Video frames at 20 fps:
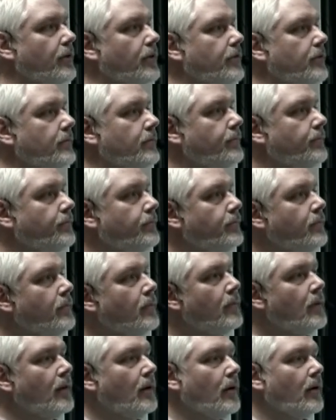Rate
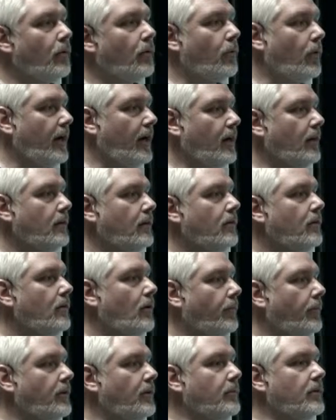optimization
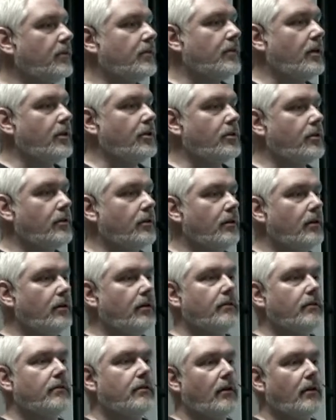is stuff like,
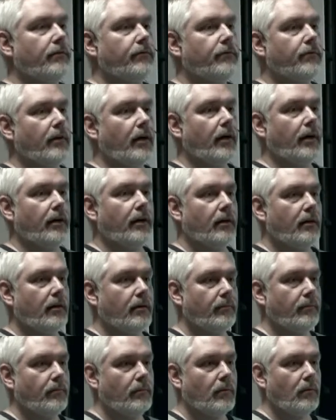well,
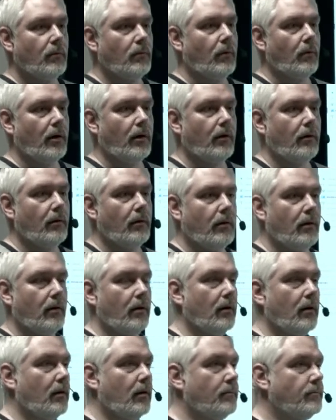if you have
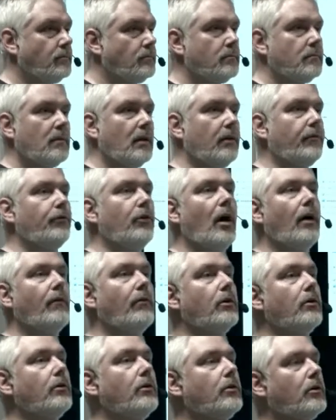a good contract with
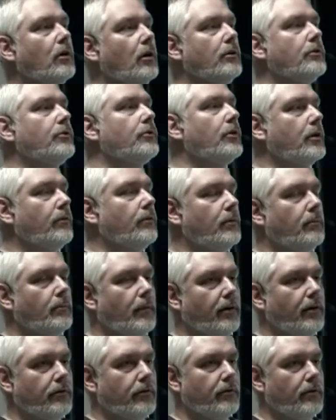Microsoft,
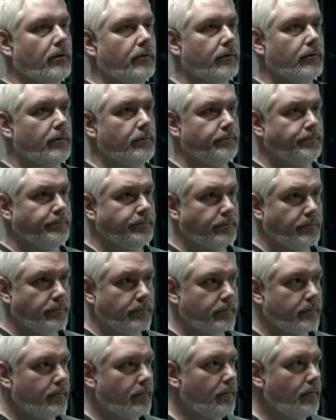or
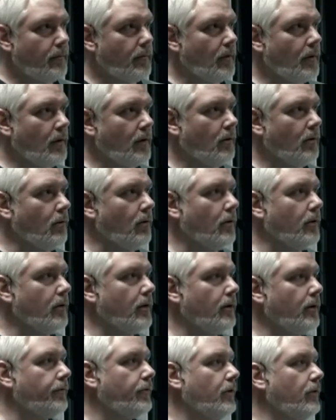if you do
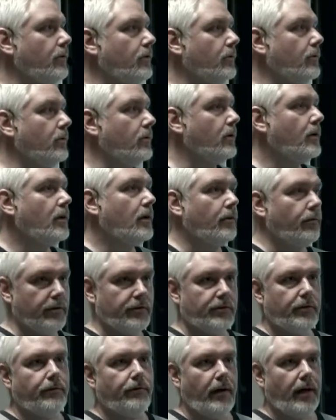reservations
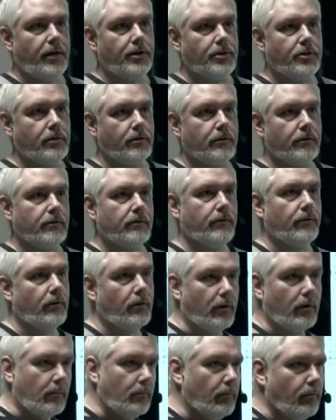for a bulk
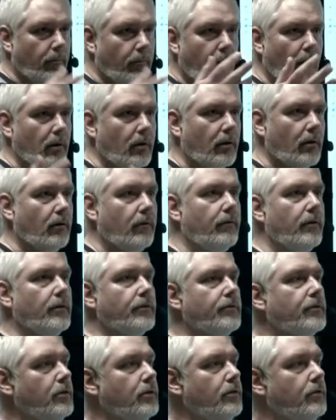of SKUs,
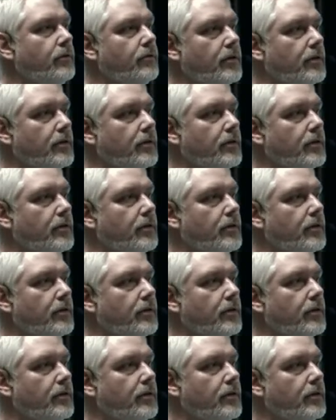etc.